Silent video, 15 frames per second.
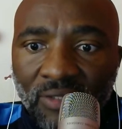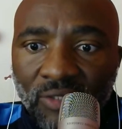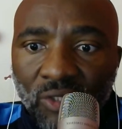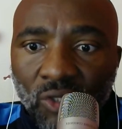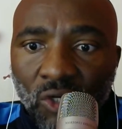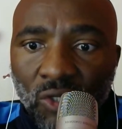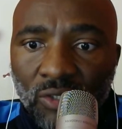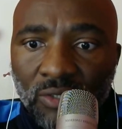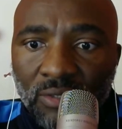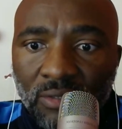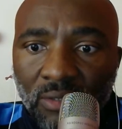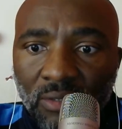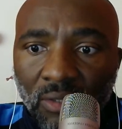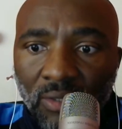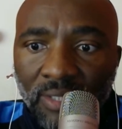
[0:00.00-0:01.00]
The court's
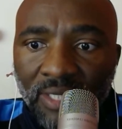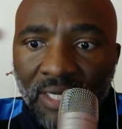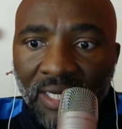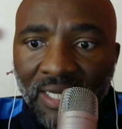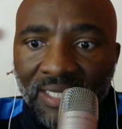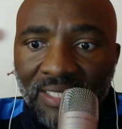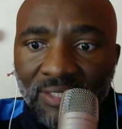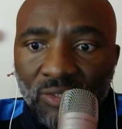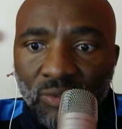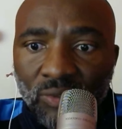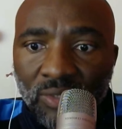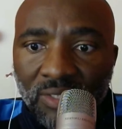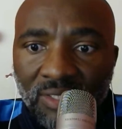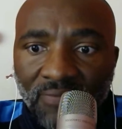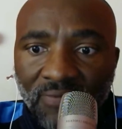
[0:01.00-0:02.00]
order against
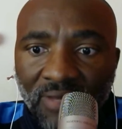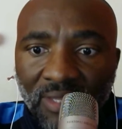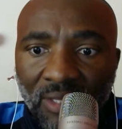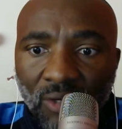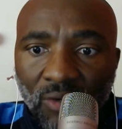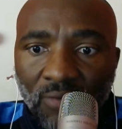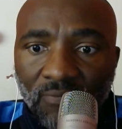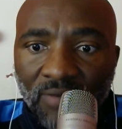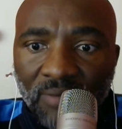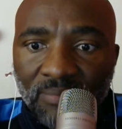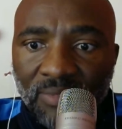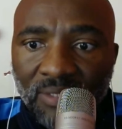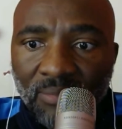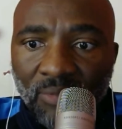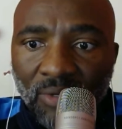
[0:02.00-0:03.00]
UNISA further confirms
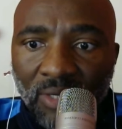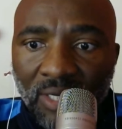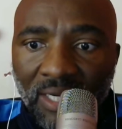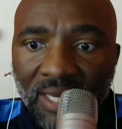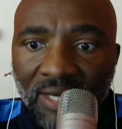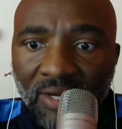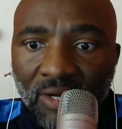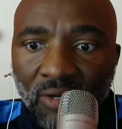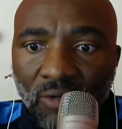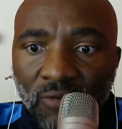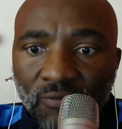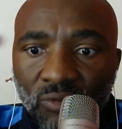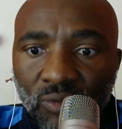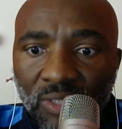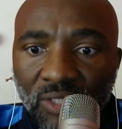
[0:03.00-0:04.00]
the moral high ground of
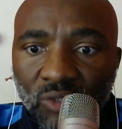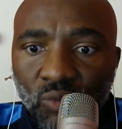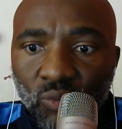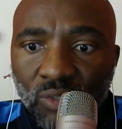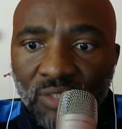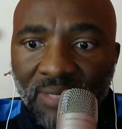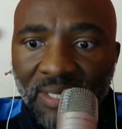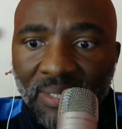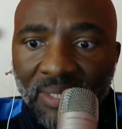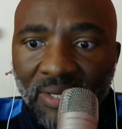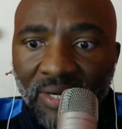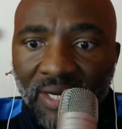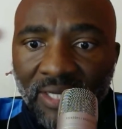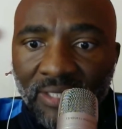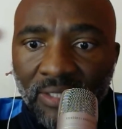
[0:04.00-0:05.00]
students who demand the
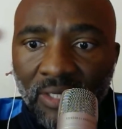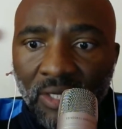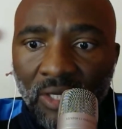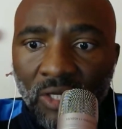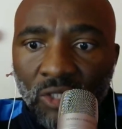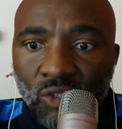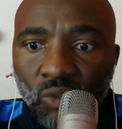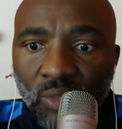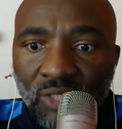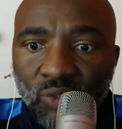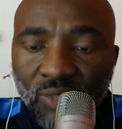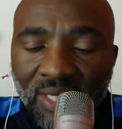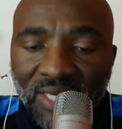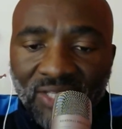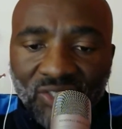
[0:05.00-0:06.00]
right to
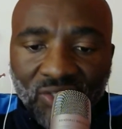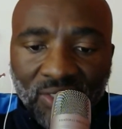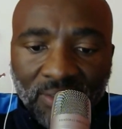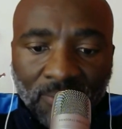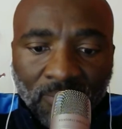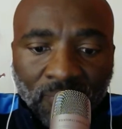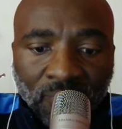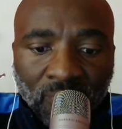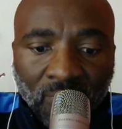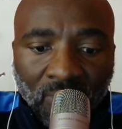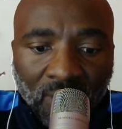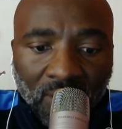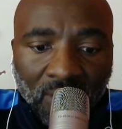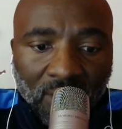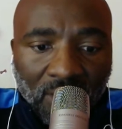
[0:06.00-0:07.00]
education
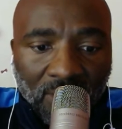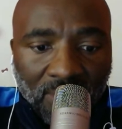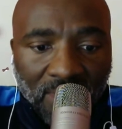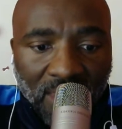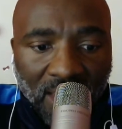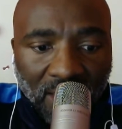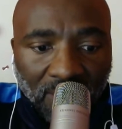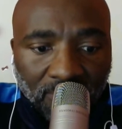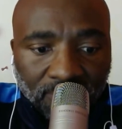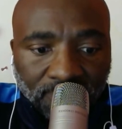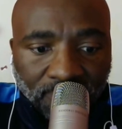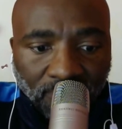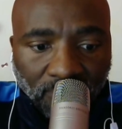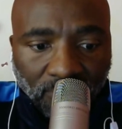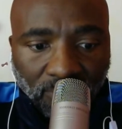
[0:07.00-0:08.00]
in their
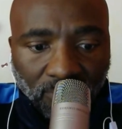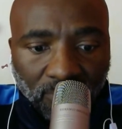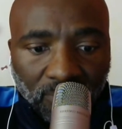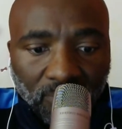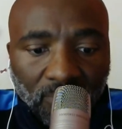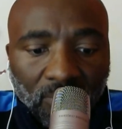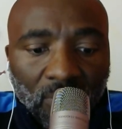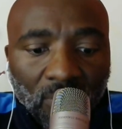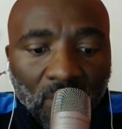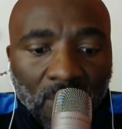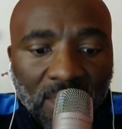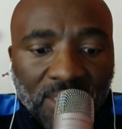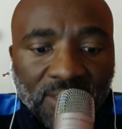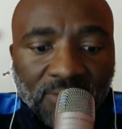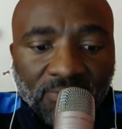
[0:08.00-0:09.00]

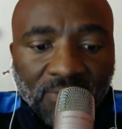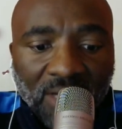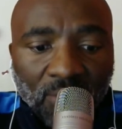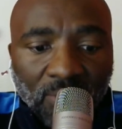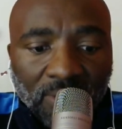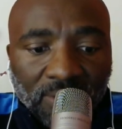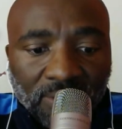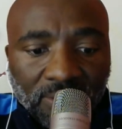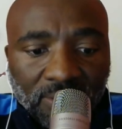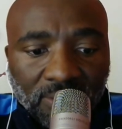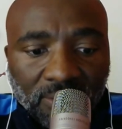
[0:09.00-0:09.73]
native language.